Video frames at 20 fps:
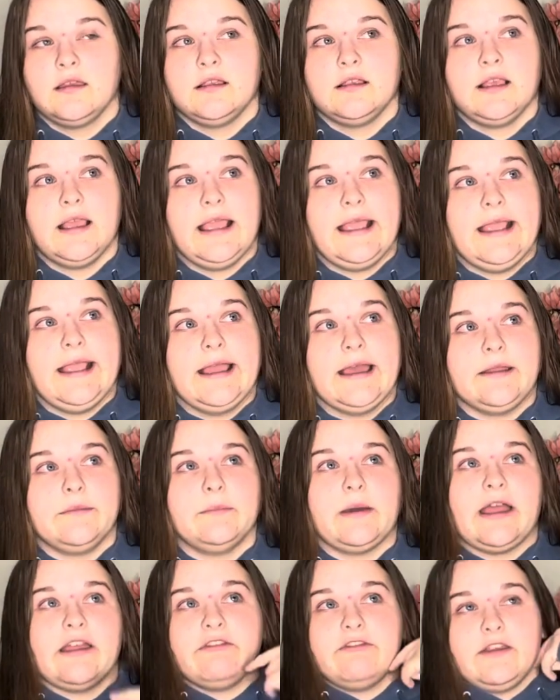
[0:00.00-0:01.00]
And
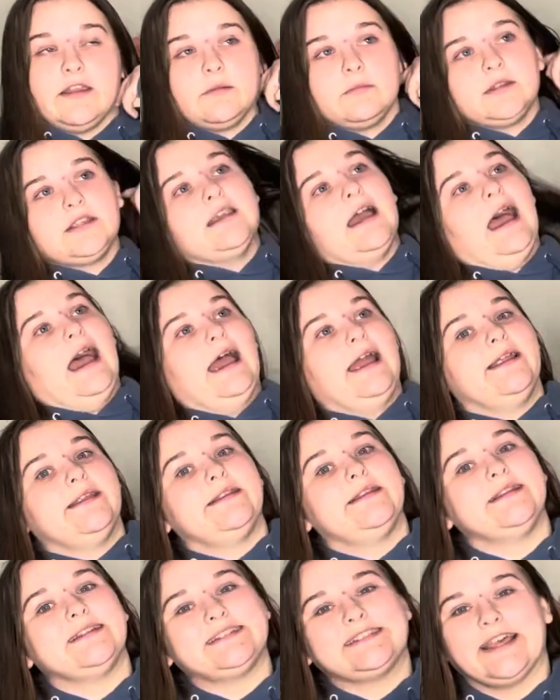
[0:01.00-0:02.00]
my family, I
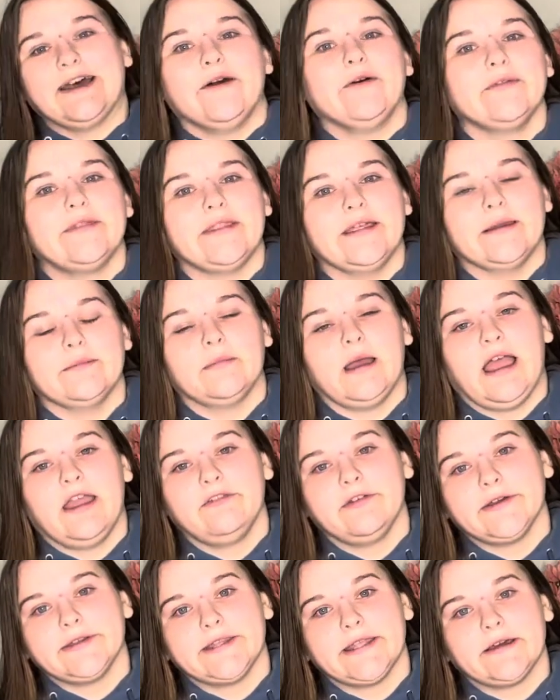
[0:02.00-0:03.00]
didn't tell them. I
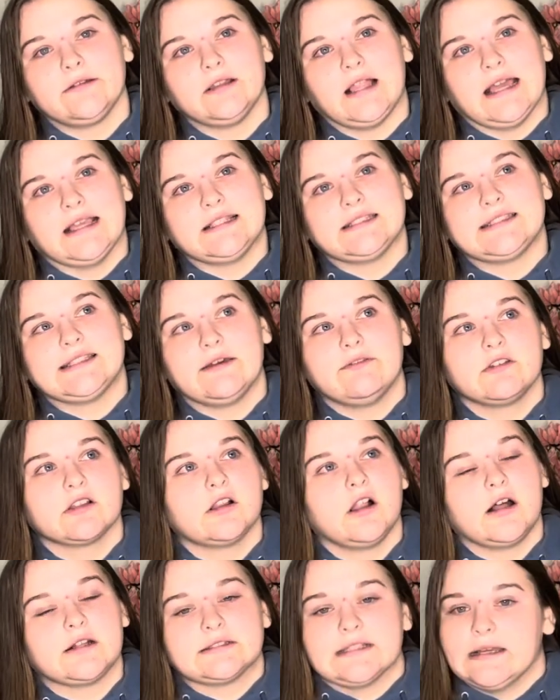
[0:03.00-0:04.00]
found out like 7
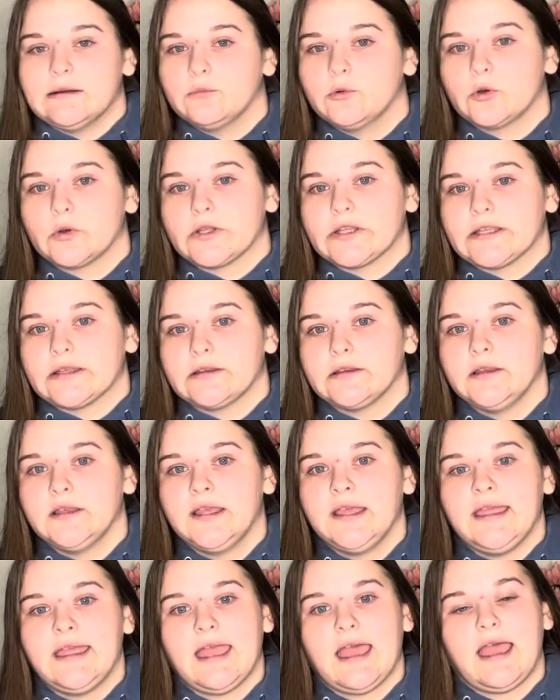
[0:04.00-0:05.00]
o'clock that morning.
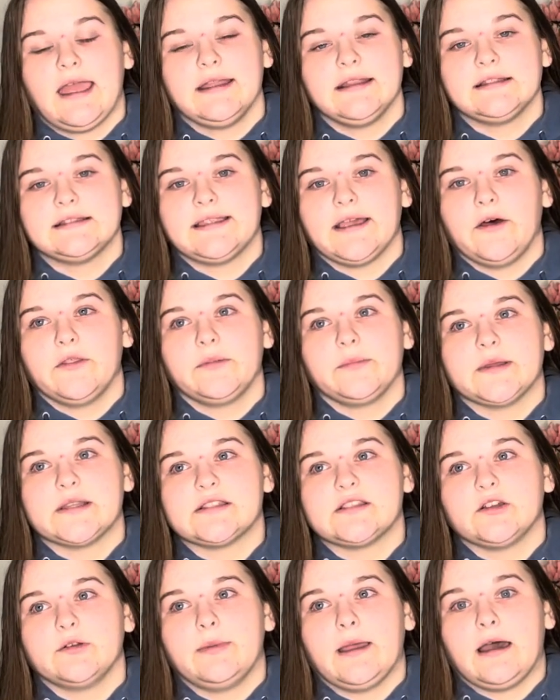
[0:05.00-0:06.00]
I didn't tell them
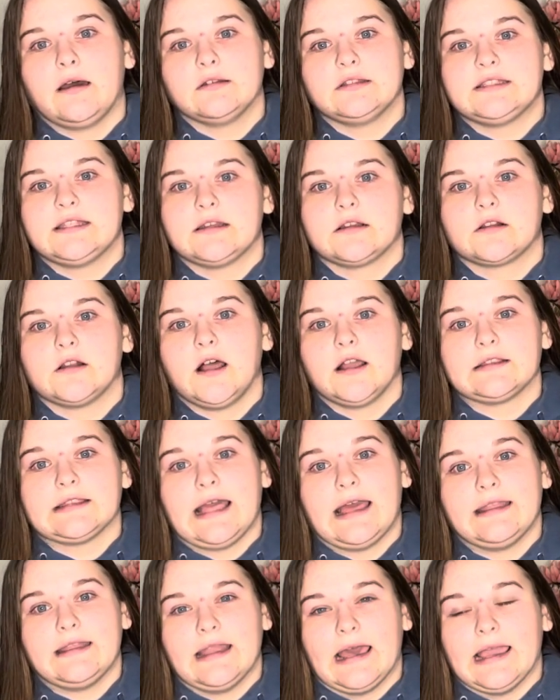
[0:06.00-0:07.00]
until about 10 o'clock
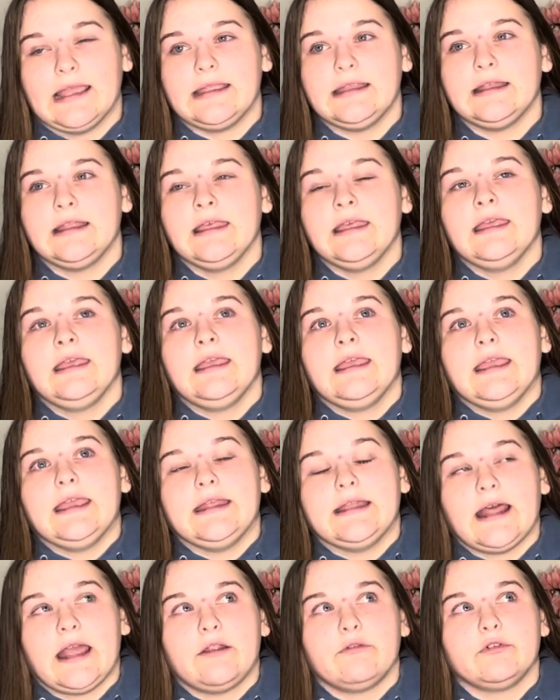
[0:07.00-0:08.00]
that night. And
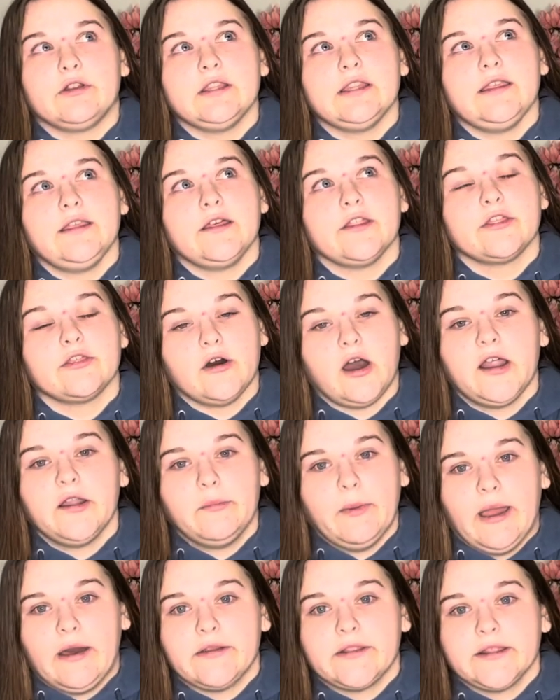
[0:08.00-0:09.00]
I really thought
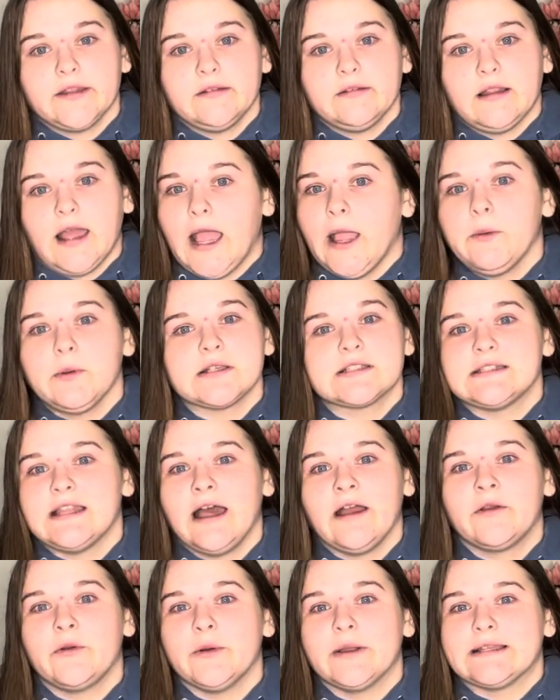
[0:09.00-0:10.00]
about it. I was not
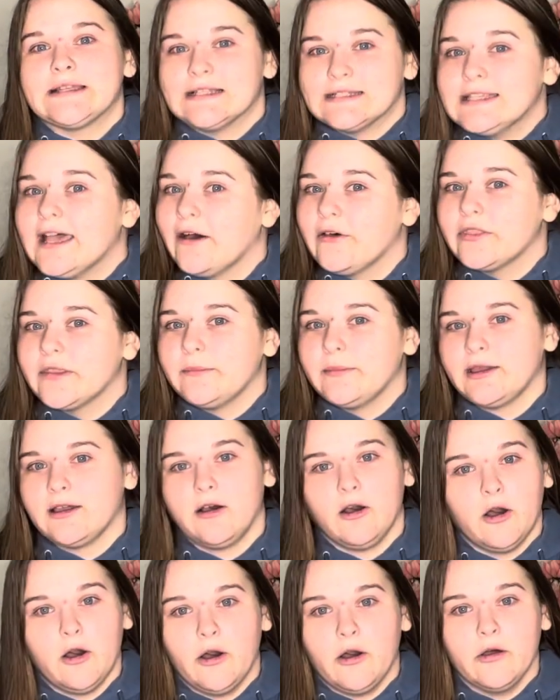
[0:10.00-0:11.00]
going to tell them at
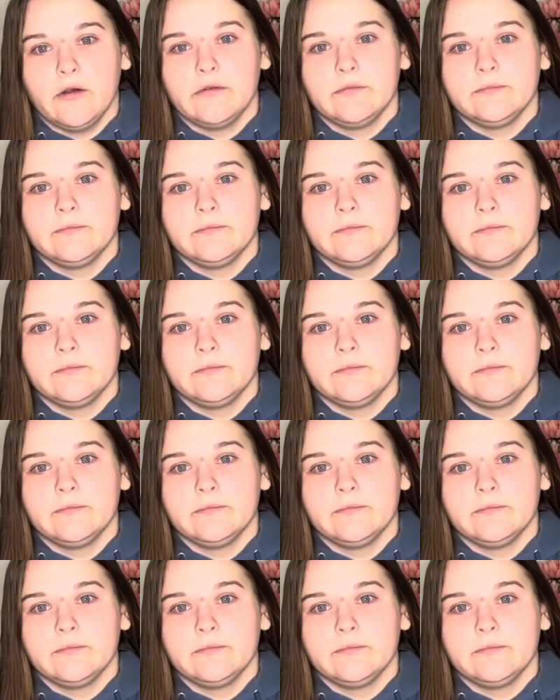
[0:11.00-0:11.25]
all.